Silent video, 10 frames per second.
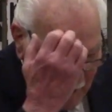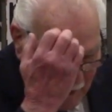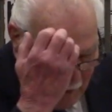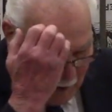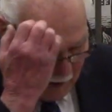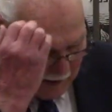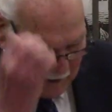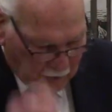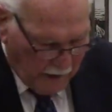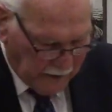Well,
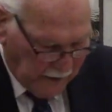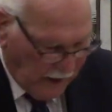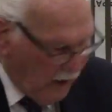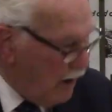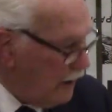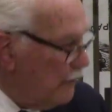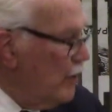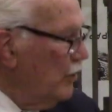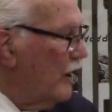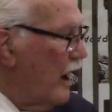guess what they called the
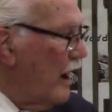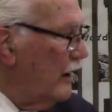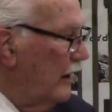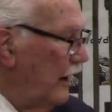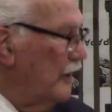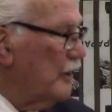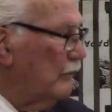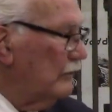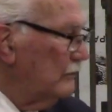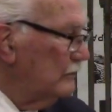moon god in Egypt?
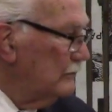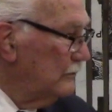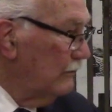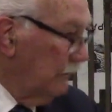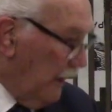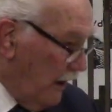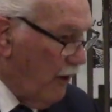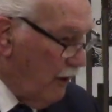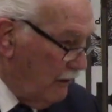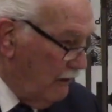They
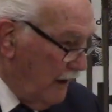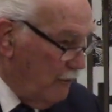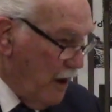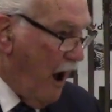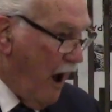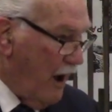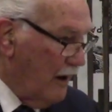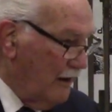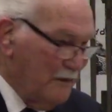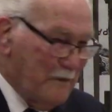called him Yah.
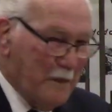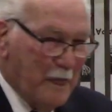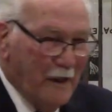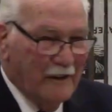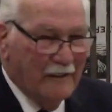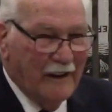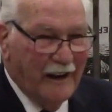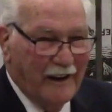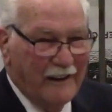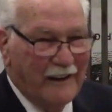
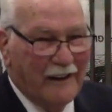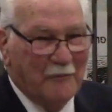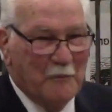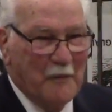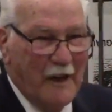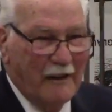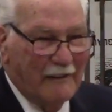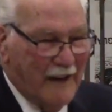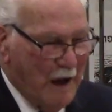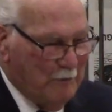And uh,
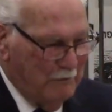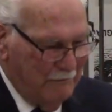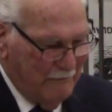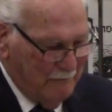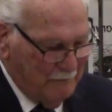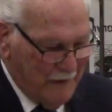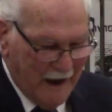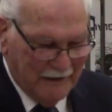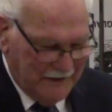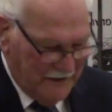I,
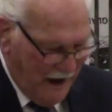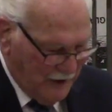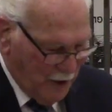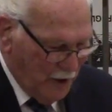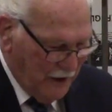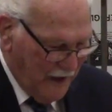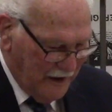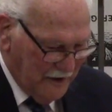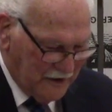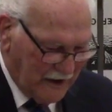I, I told you that
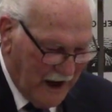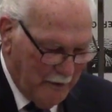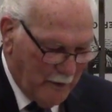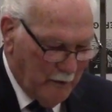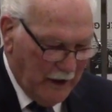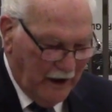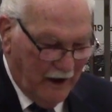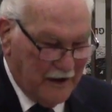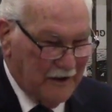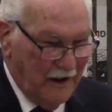disclaimer
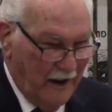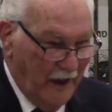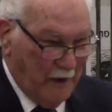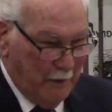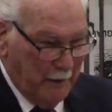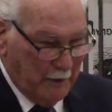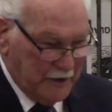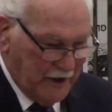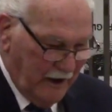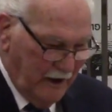because other people
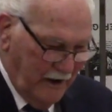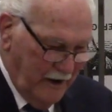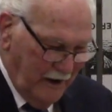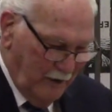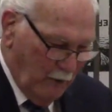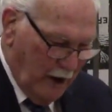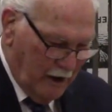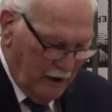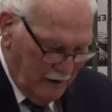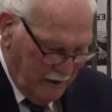say,
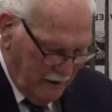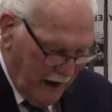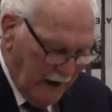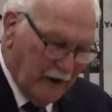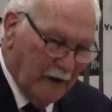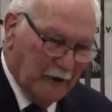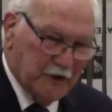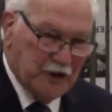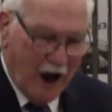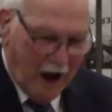well, I don't know if it
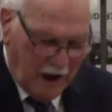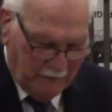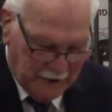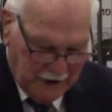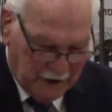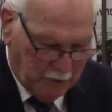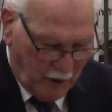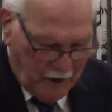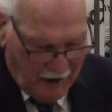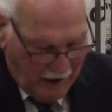was Yah, it was this
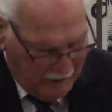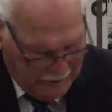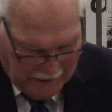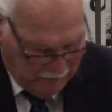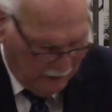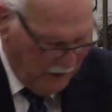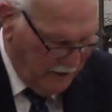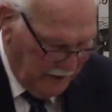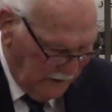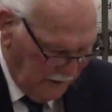word, no, oh, it was this word.
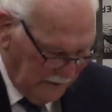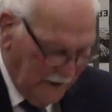Uh.